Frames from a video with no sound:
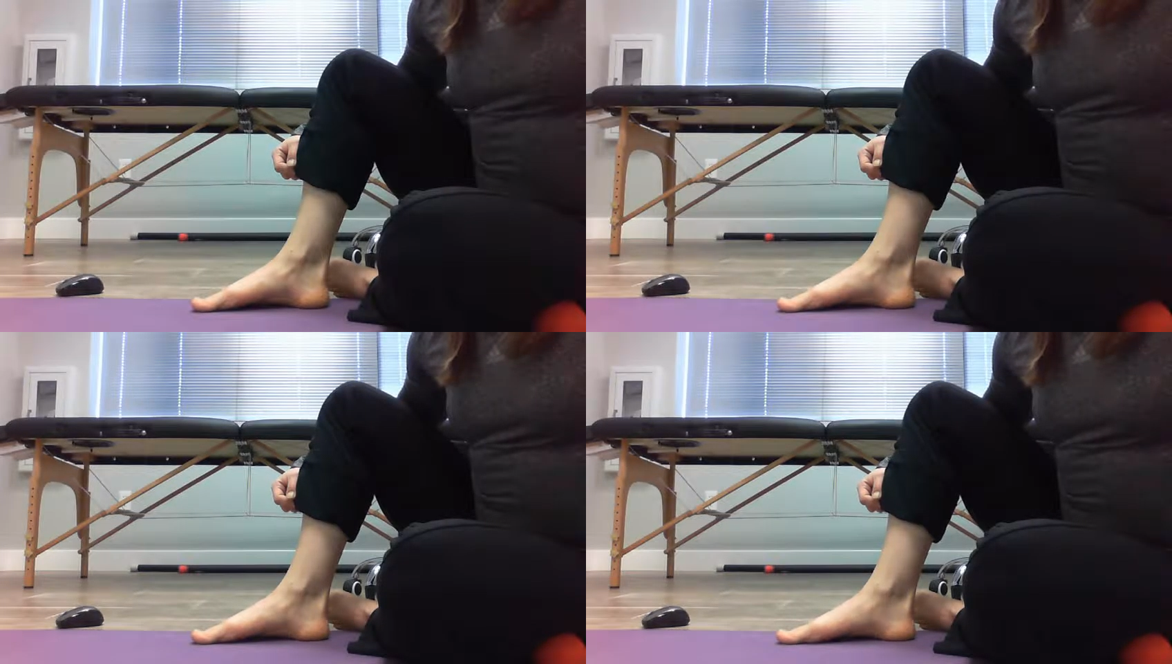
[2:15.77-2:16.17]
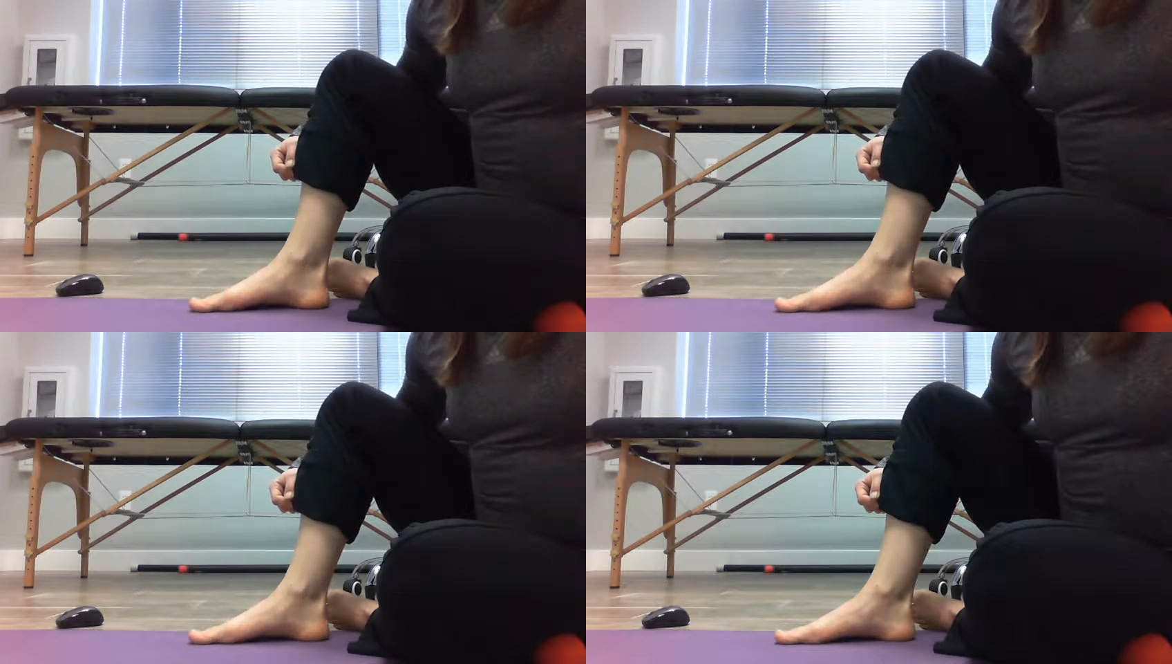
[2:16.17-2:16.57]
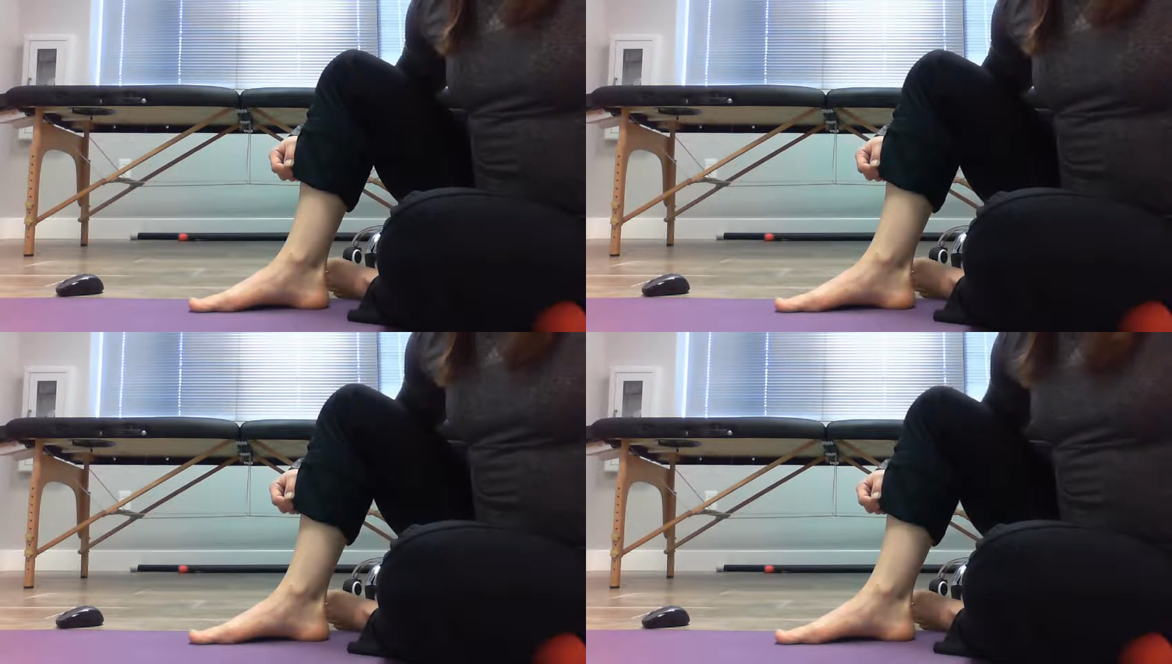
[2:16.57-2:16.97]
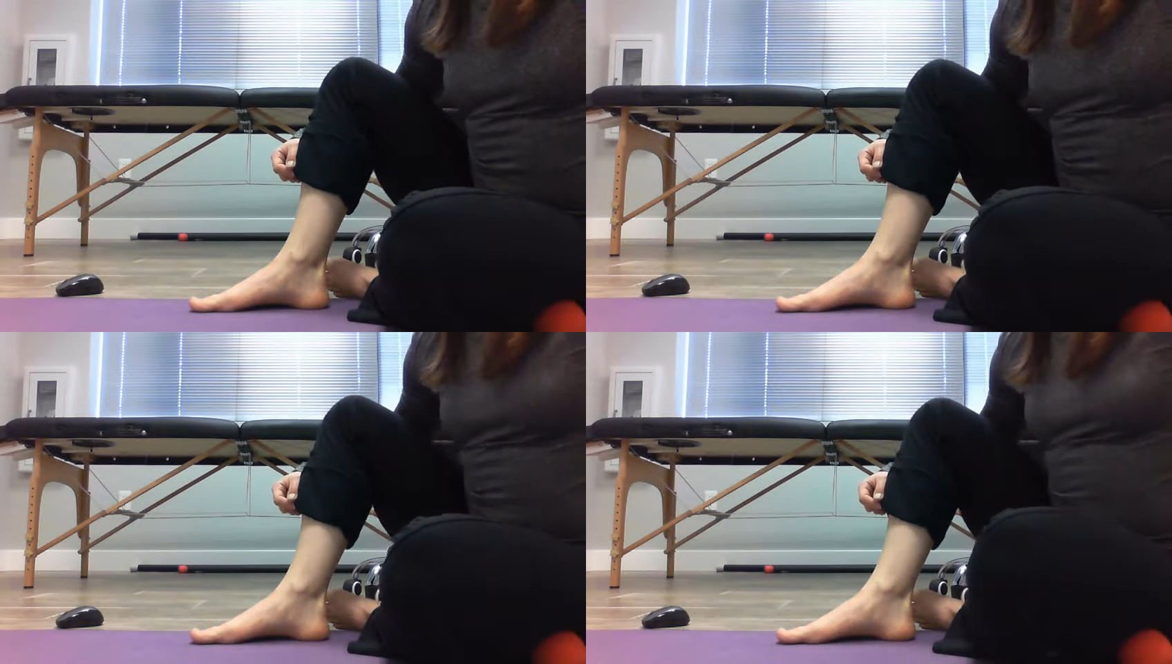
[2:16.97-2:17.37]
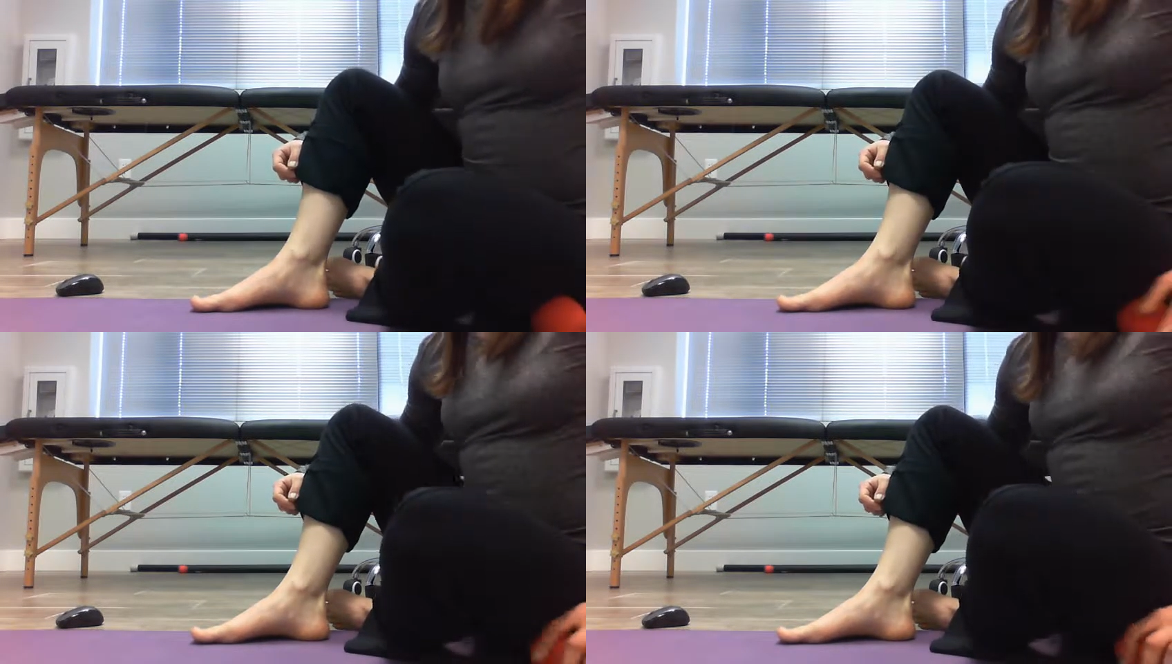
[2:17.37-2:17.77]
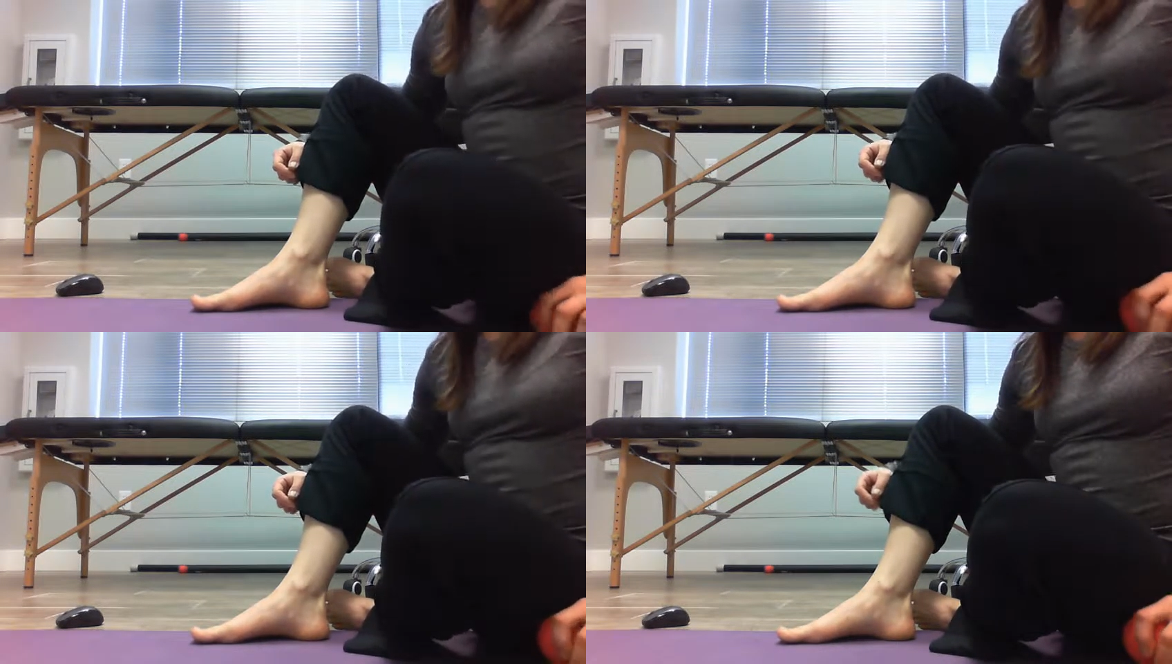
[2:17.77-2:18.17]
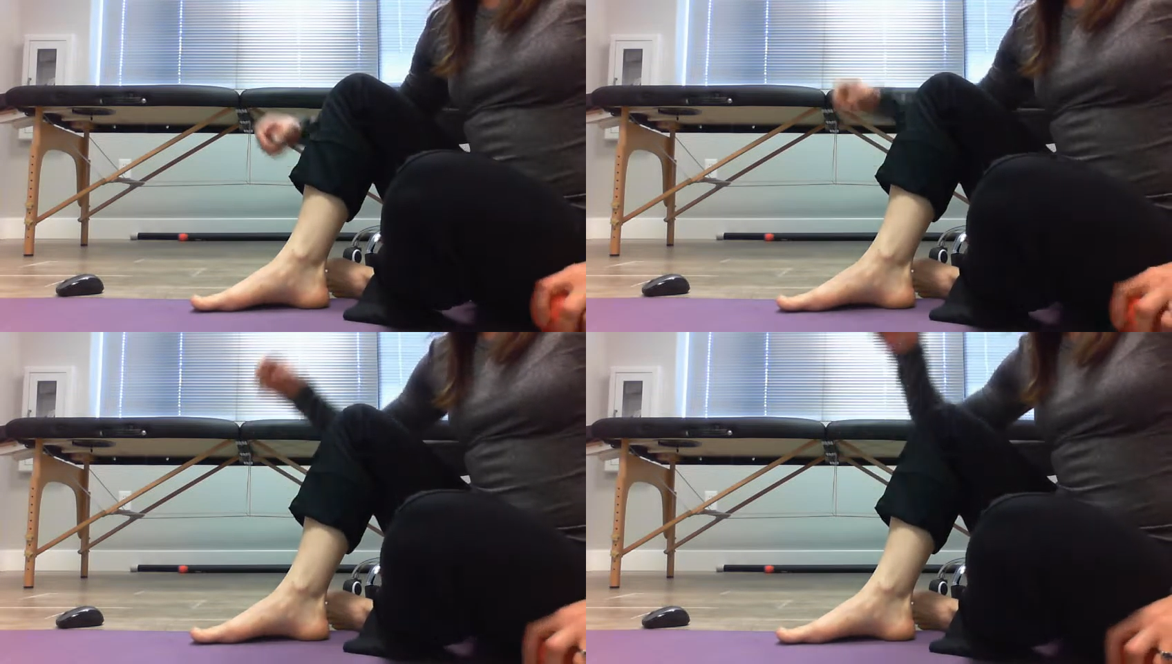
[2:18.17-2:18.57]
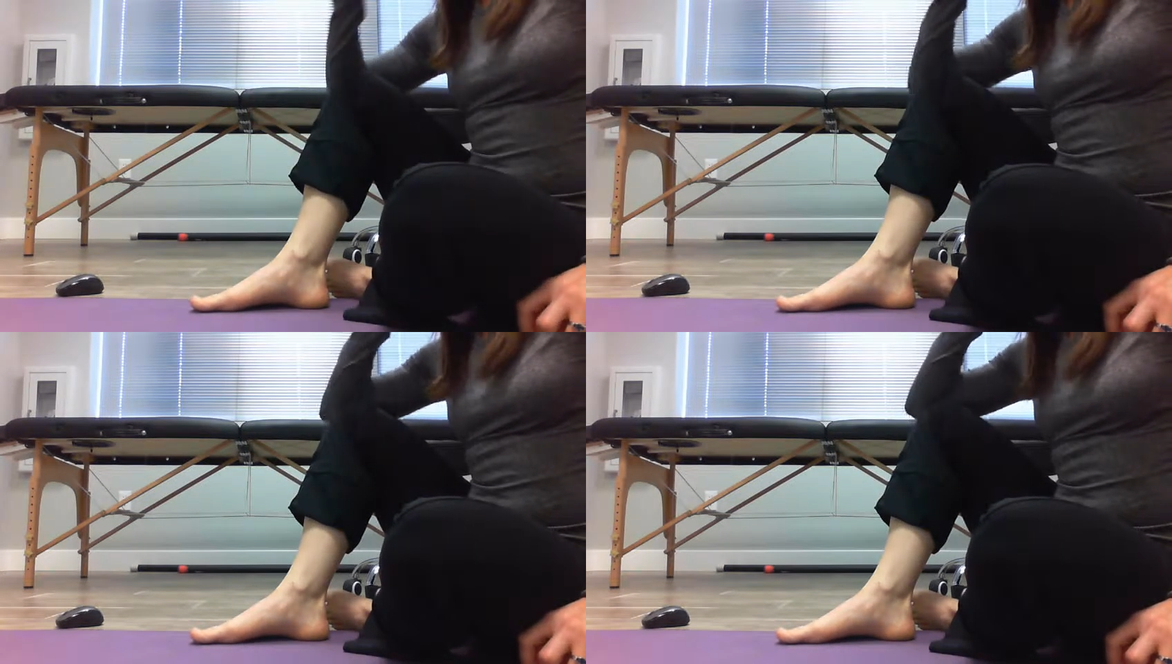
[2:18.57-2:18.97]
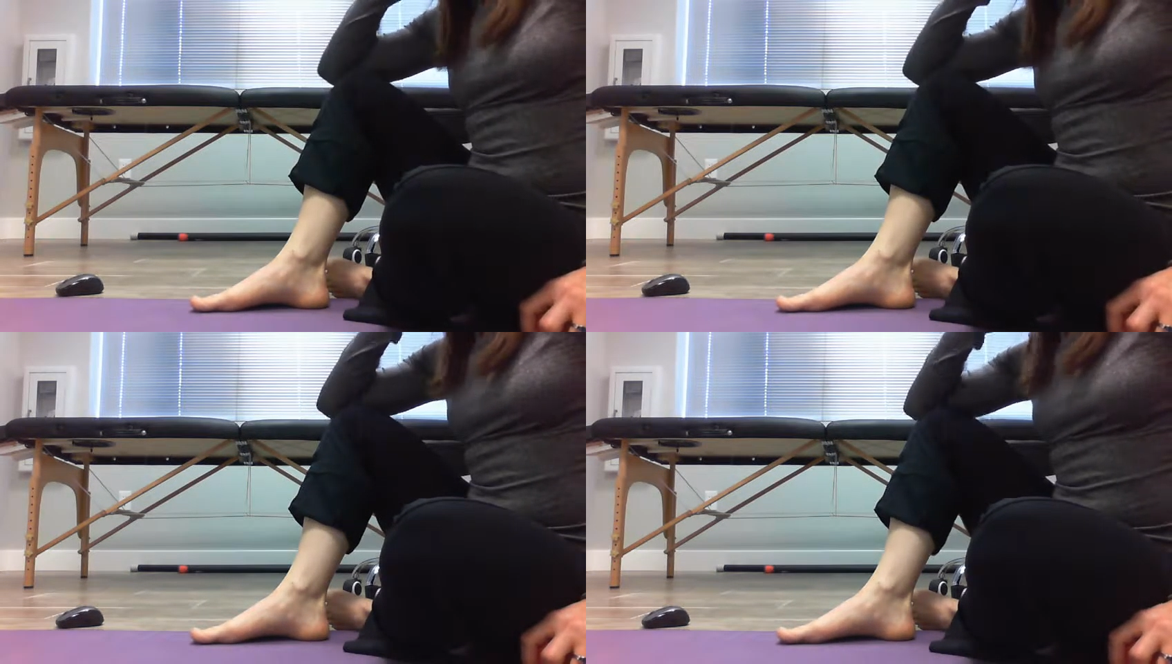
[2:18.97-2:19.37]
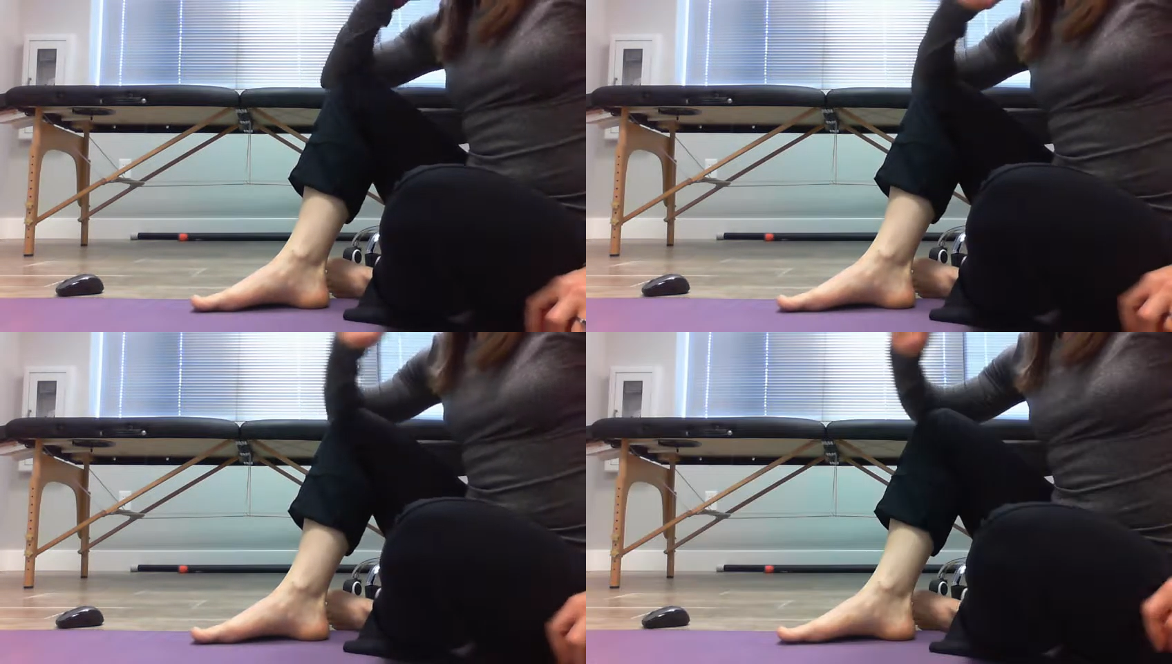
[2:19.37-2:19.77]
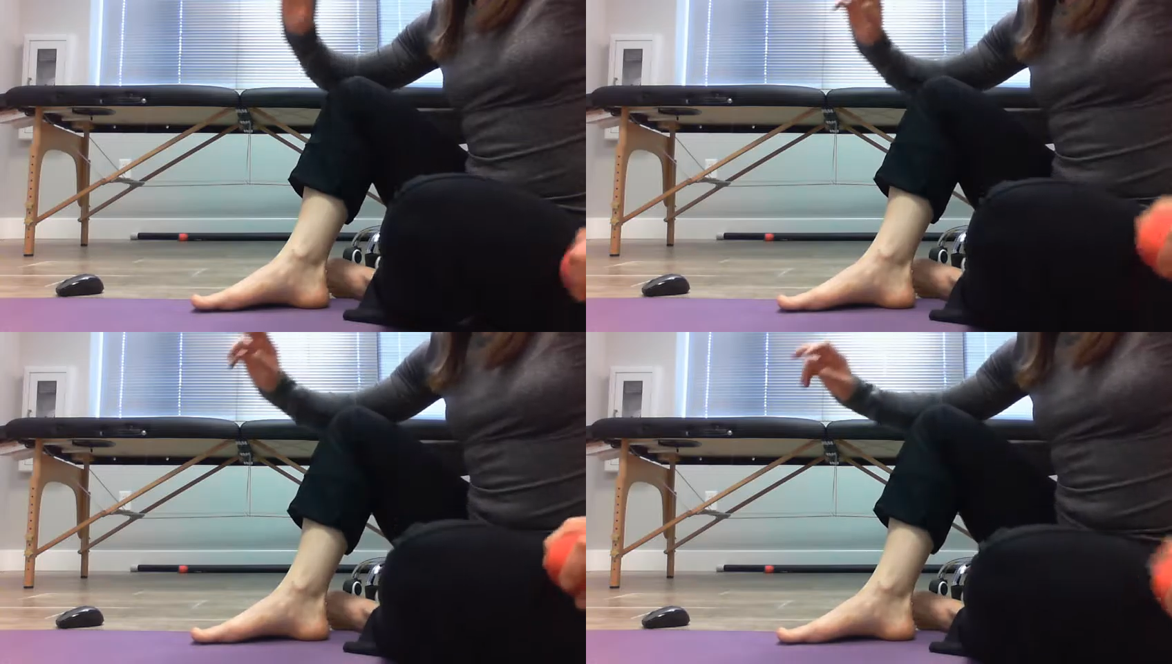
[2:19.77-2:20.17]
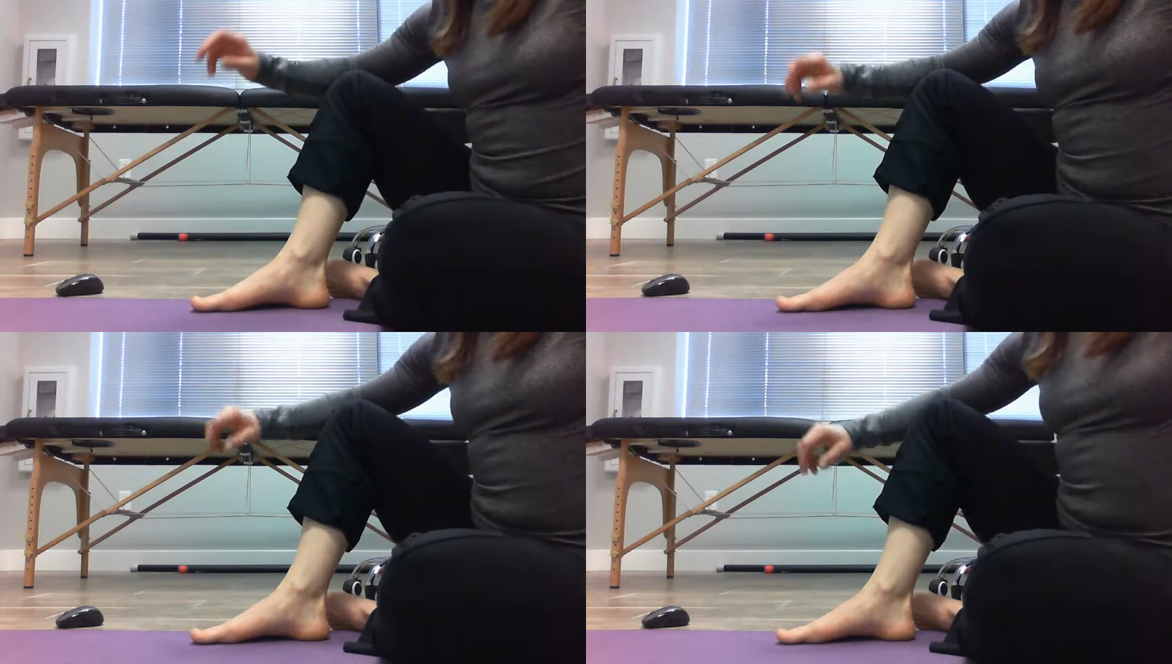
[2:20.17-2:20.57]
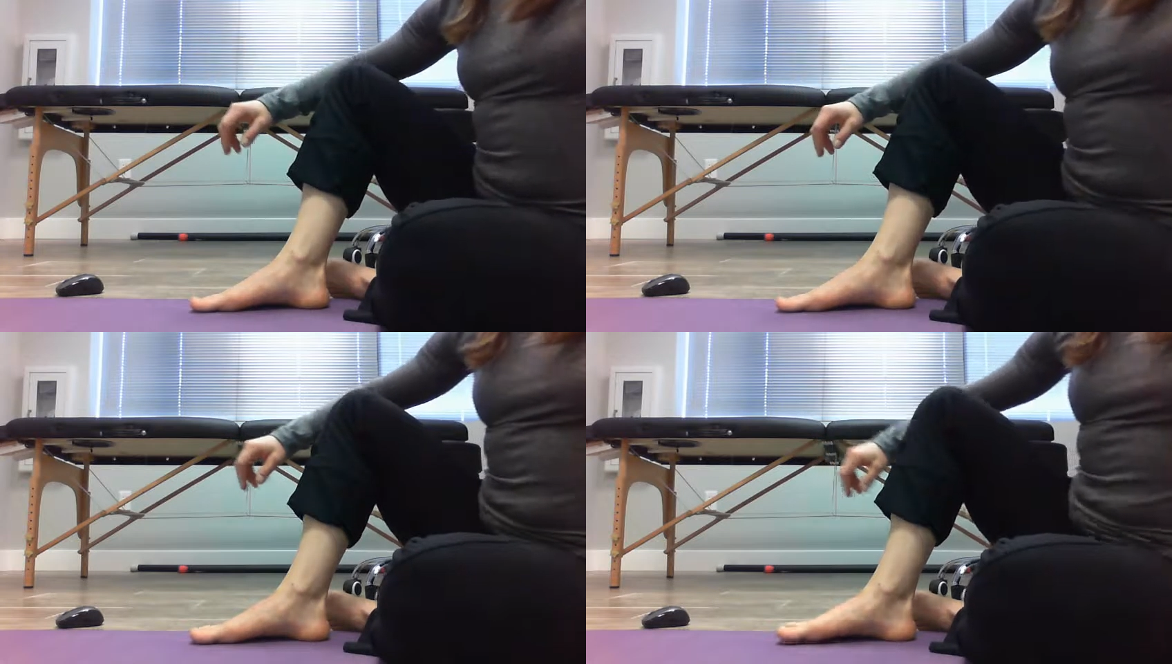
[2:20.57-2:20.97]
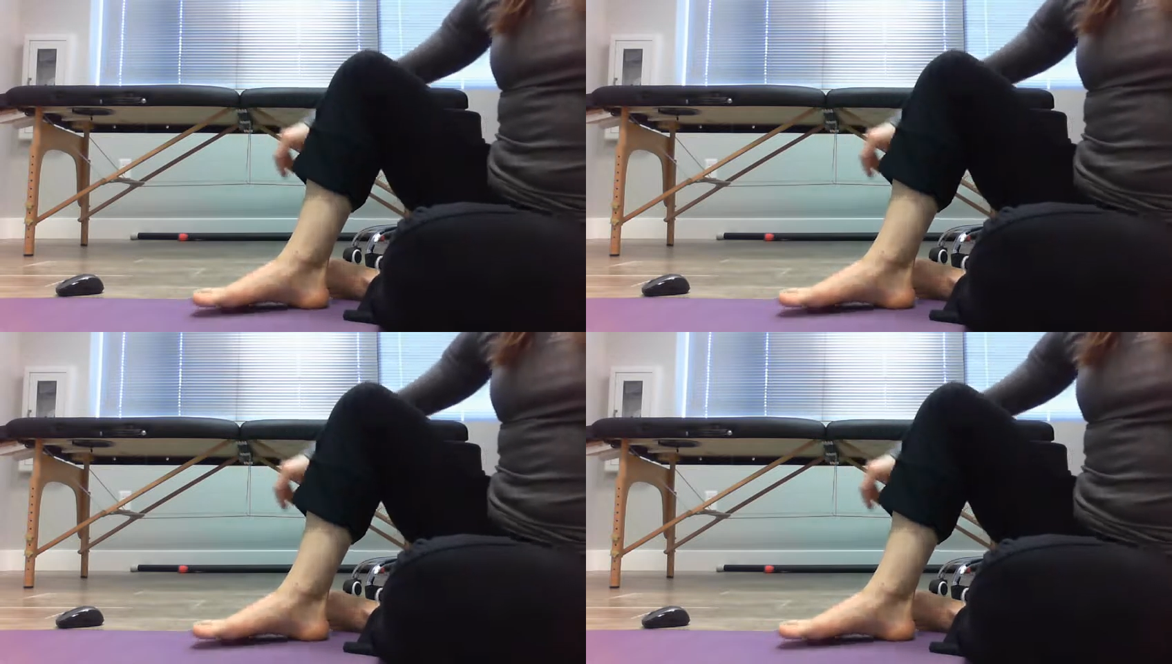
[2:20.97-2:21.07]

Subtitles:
No face is visible, so there are no lips to read.